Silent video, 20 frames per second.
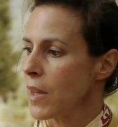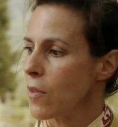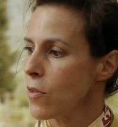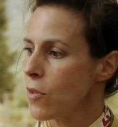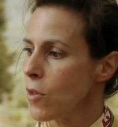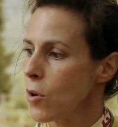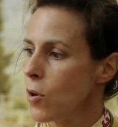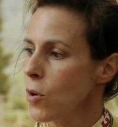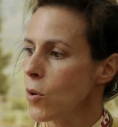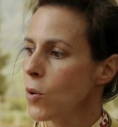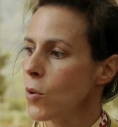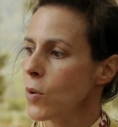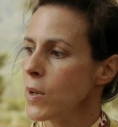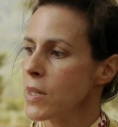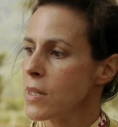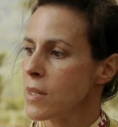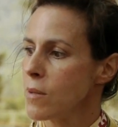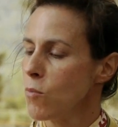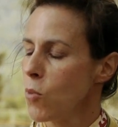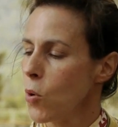The
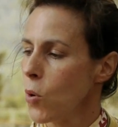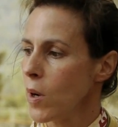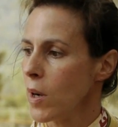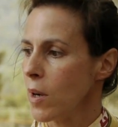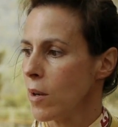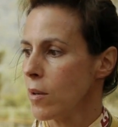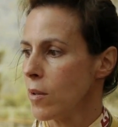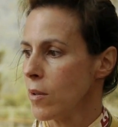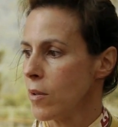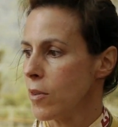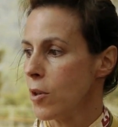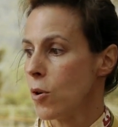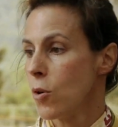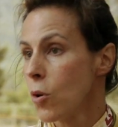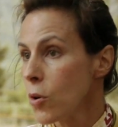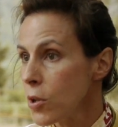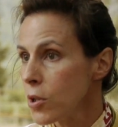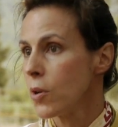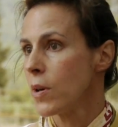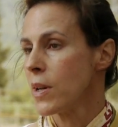
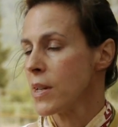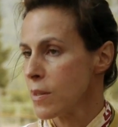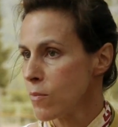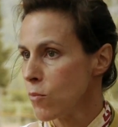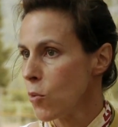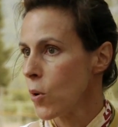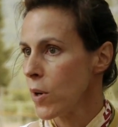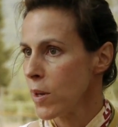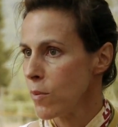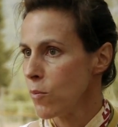lawyer is more